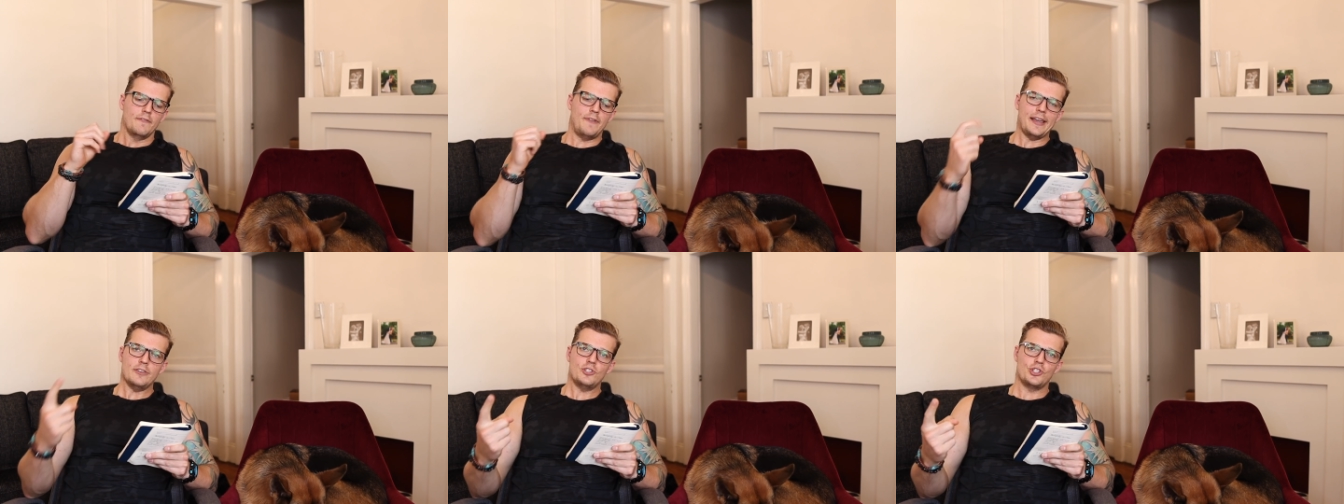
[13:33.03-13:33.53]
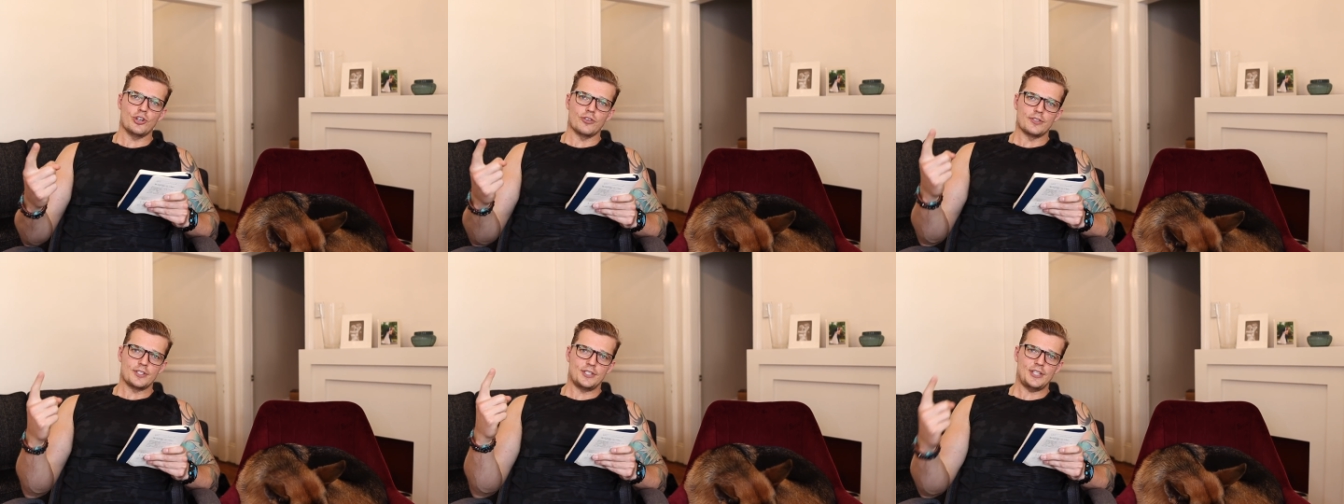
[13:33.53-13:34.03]
vet
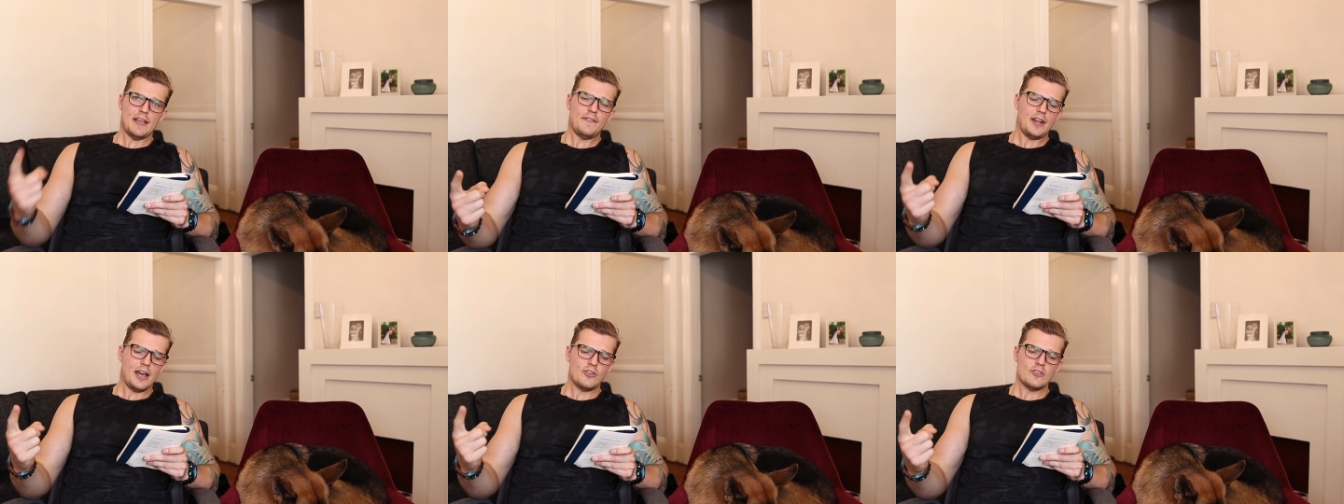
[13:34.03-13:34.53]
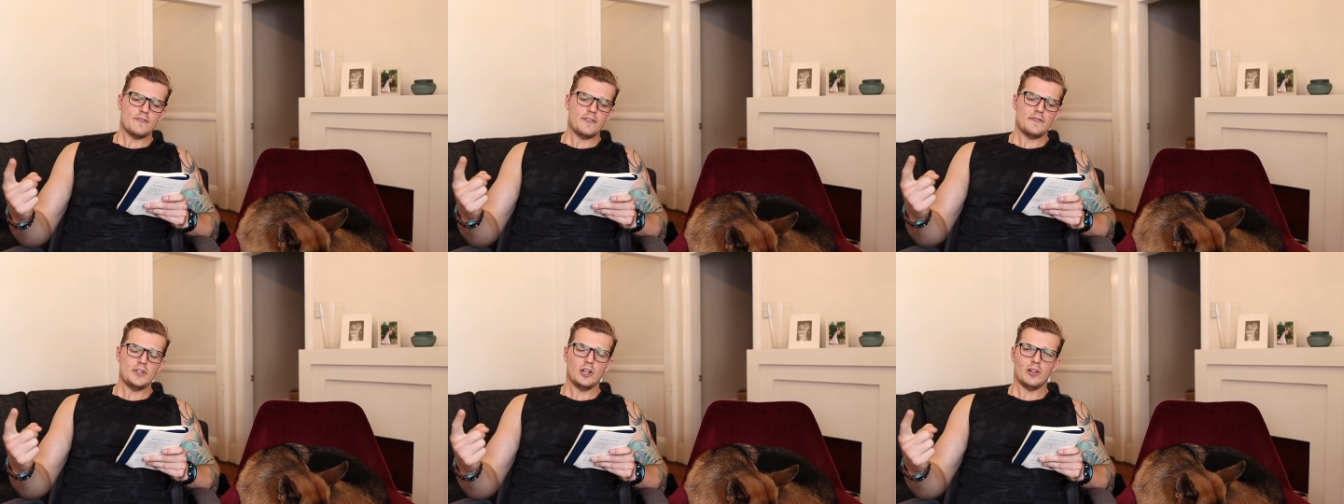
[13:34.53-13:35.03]
insurance,
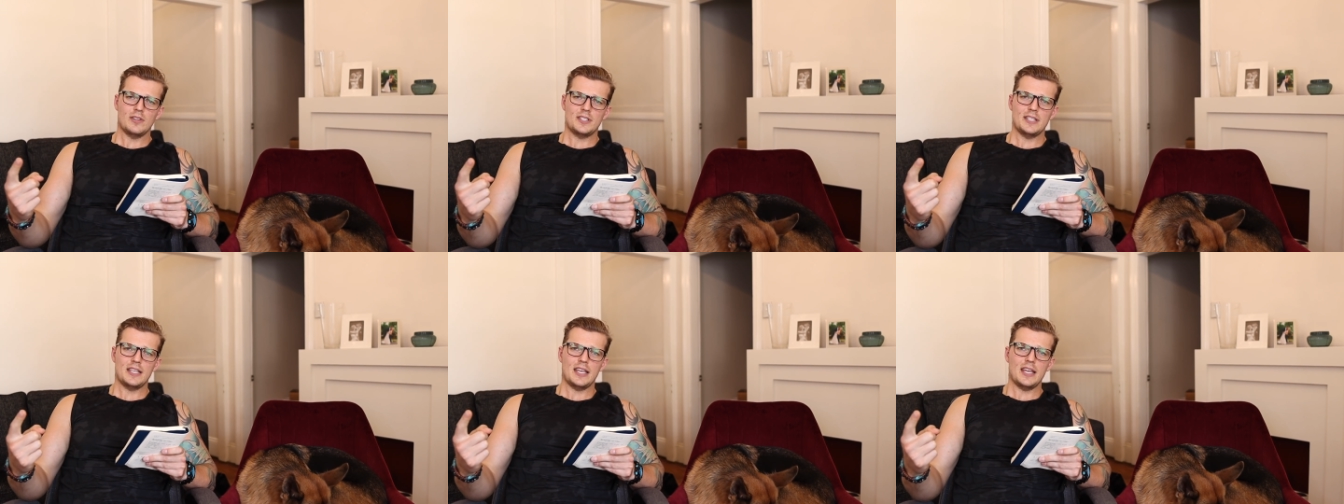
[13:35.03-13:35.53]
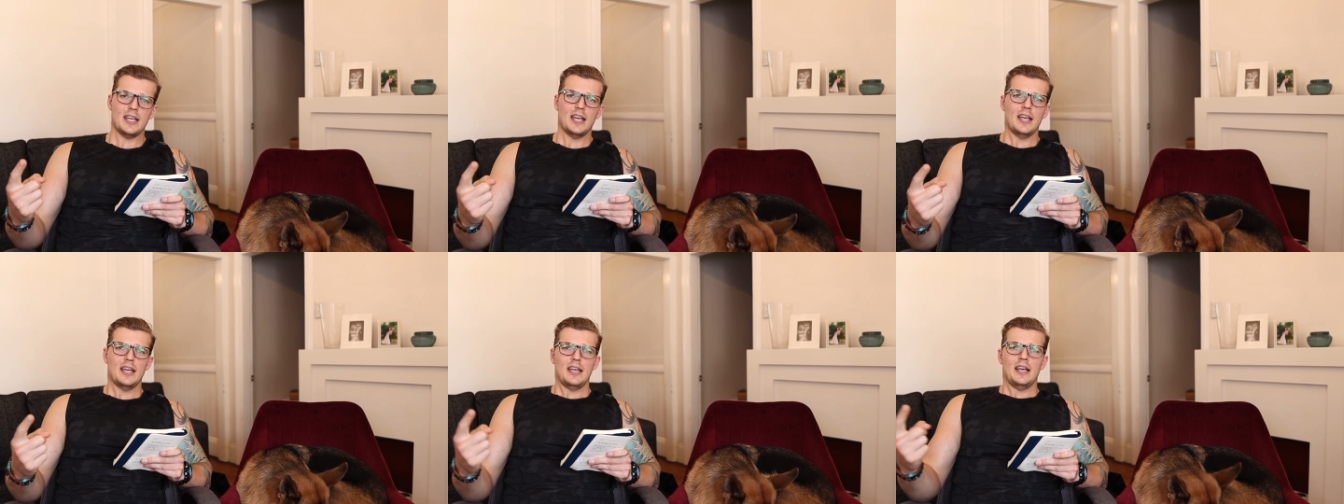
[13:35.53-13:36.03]
$750 a year.
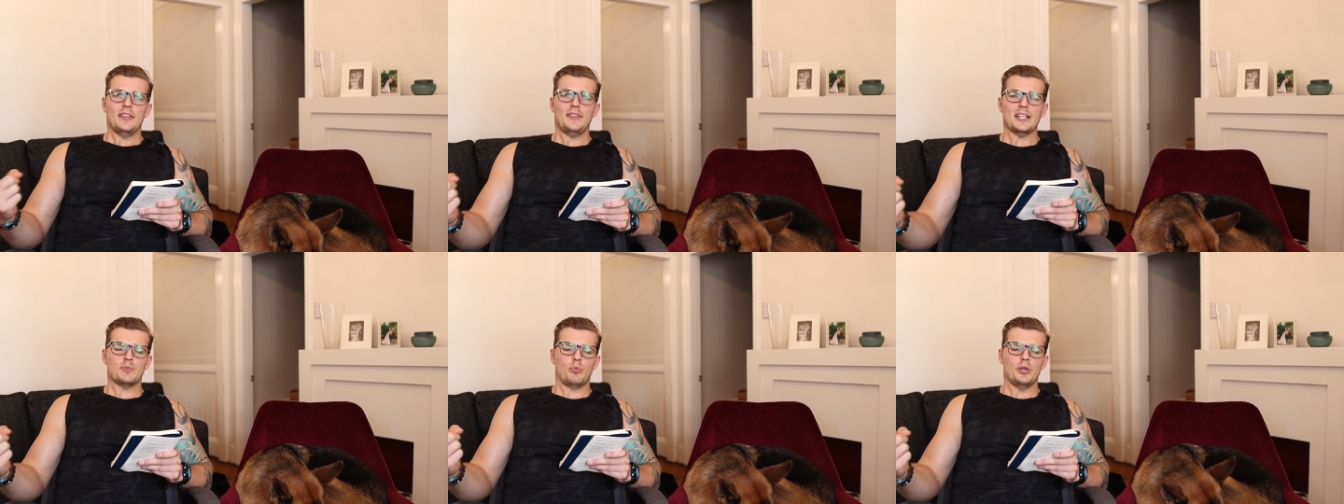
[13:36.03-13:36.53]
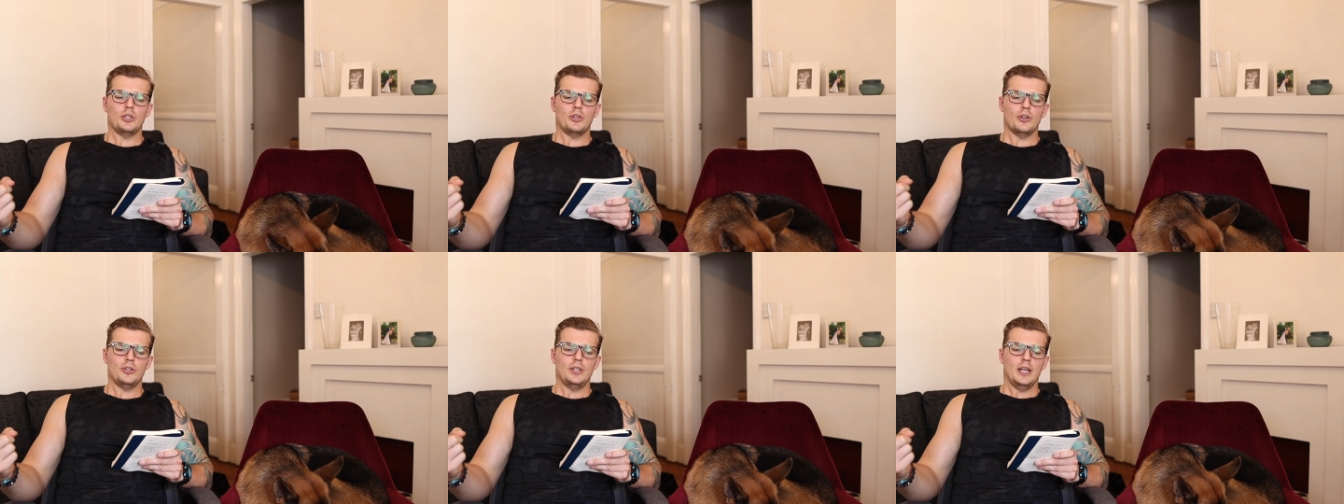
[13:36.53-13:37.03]
That's pretty
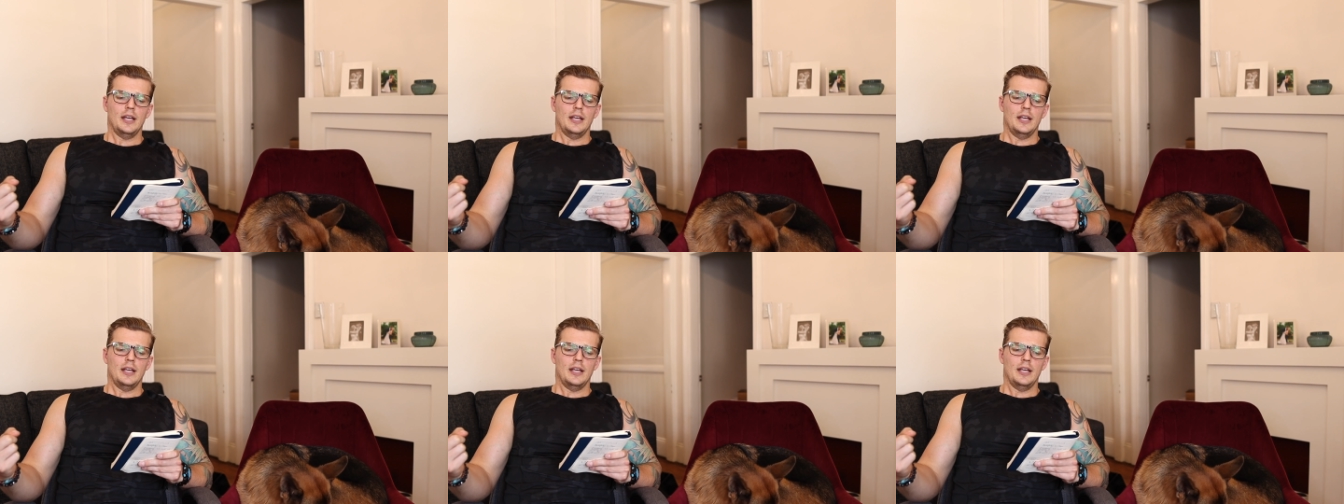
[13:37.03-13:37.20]
good.